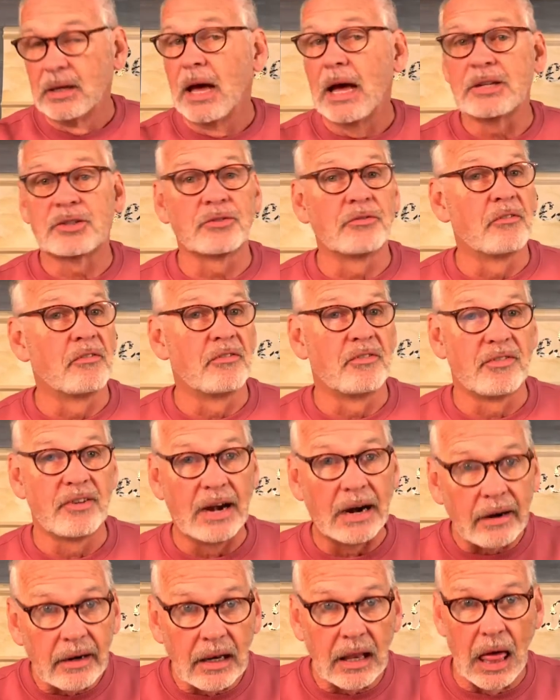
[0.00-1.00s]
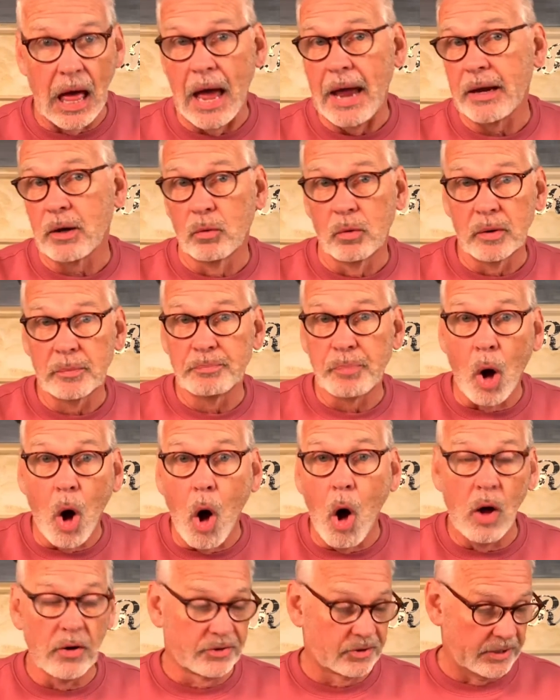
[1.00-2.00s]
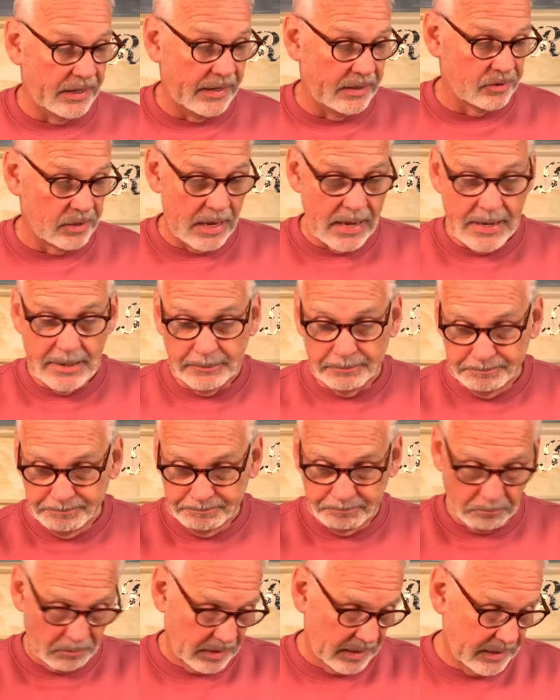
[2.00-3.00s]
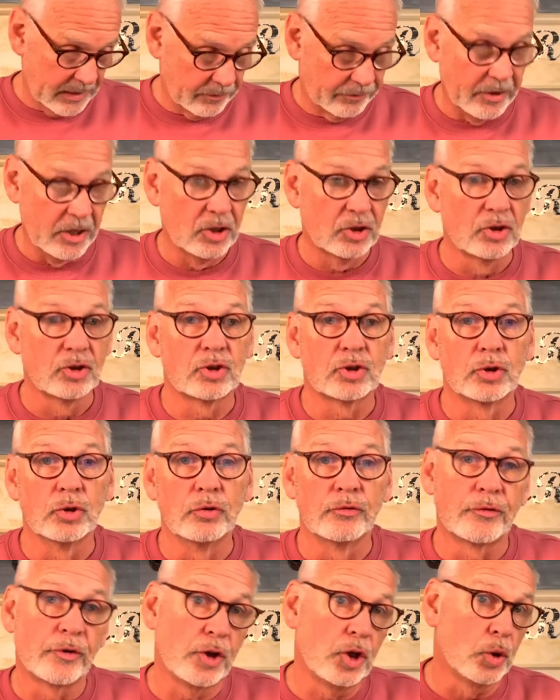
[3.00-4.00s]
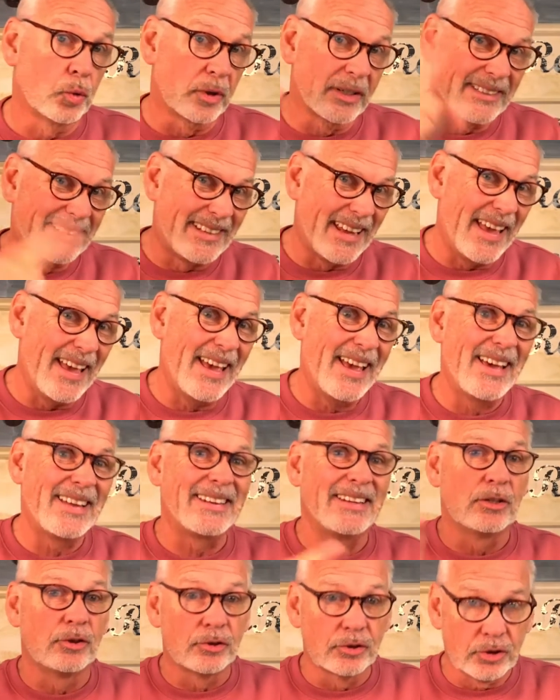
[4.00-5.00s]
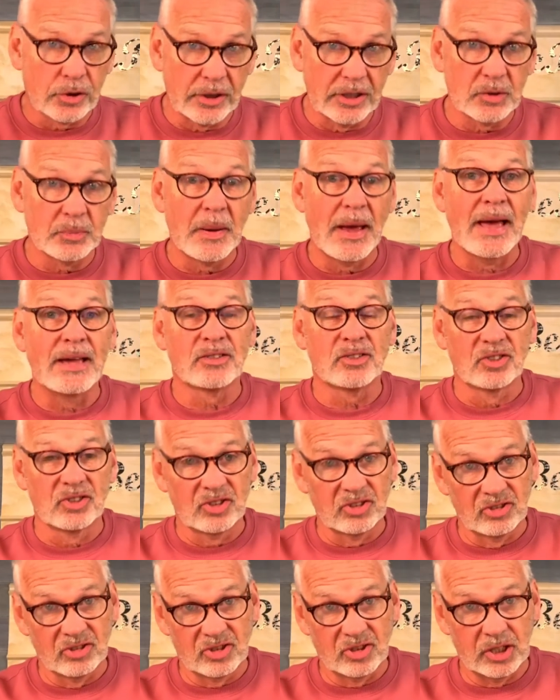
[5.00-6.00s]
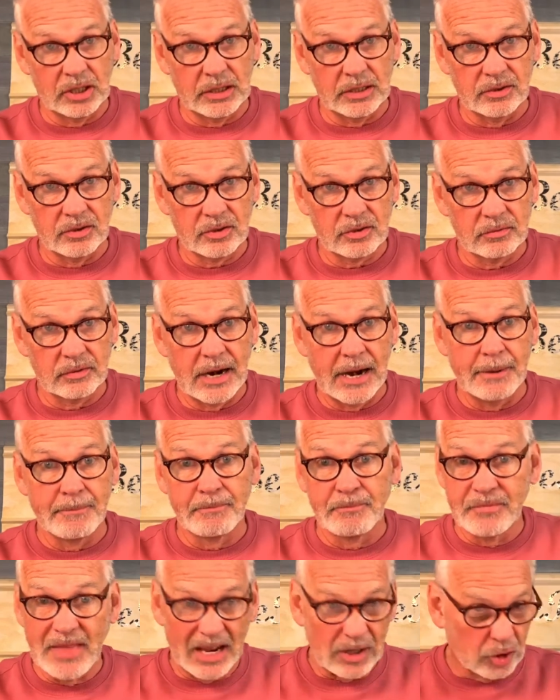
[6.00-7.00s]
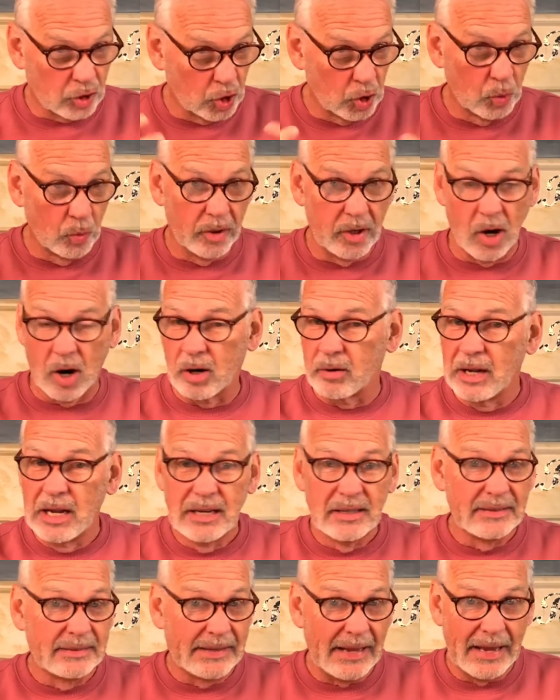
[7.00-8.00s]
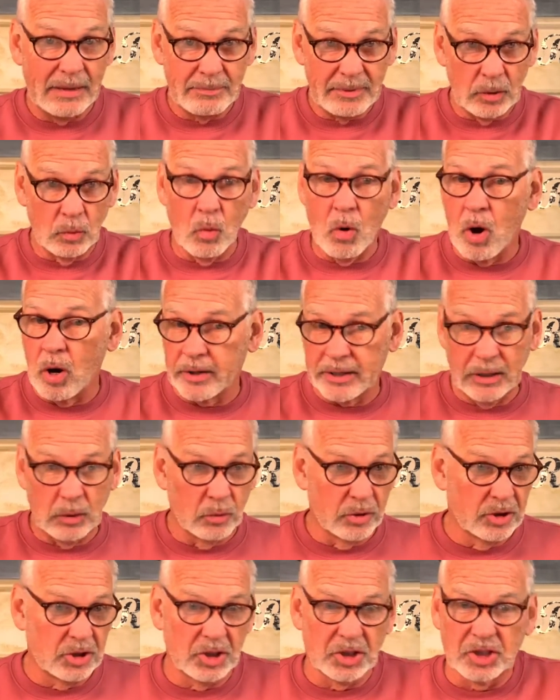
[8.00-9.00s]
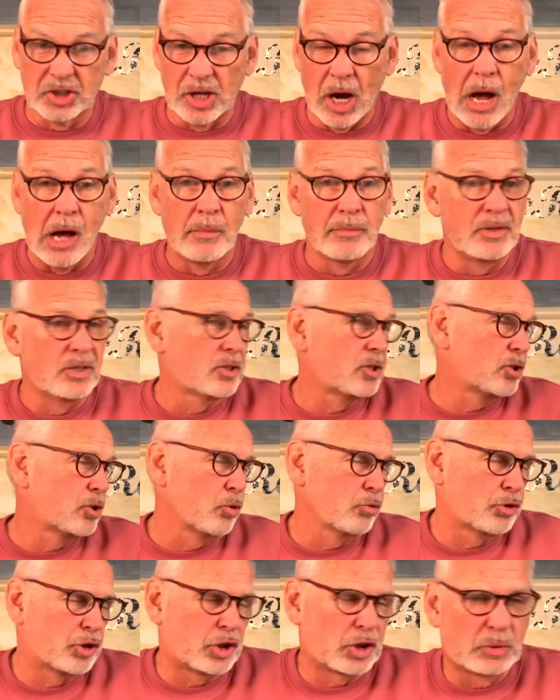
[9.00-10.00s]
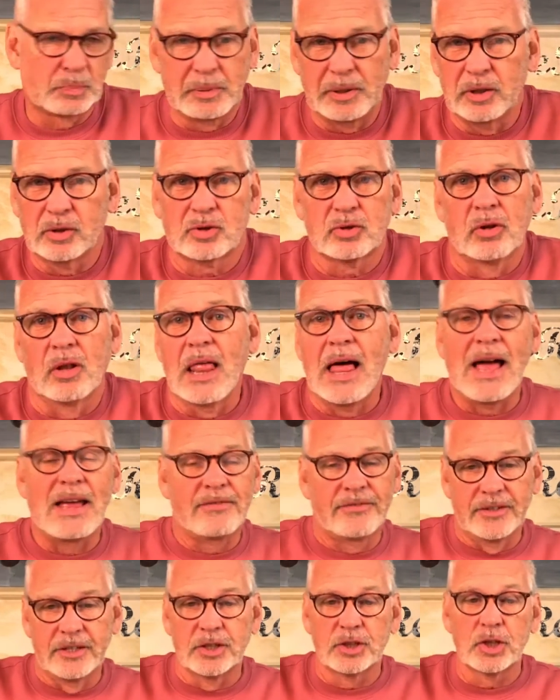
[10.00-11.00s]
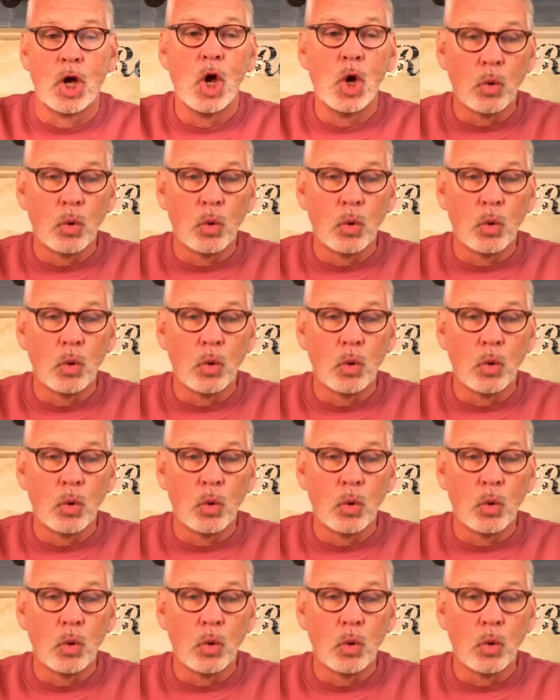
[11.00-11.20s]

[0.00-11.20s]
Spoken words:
That's very like what Paul says in Ephesians 2, "For you are dead in your trespasses and sins," right? That's who we are, dead men walking. We're just zombies. There's no spiritual life in us.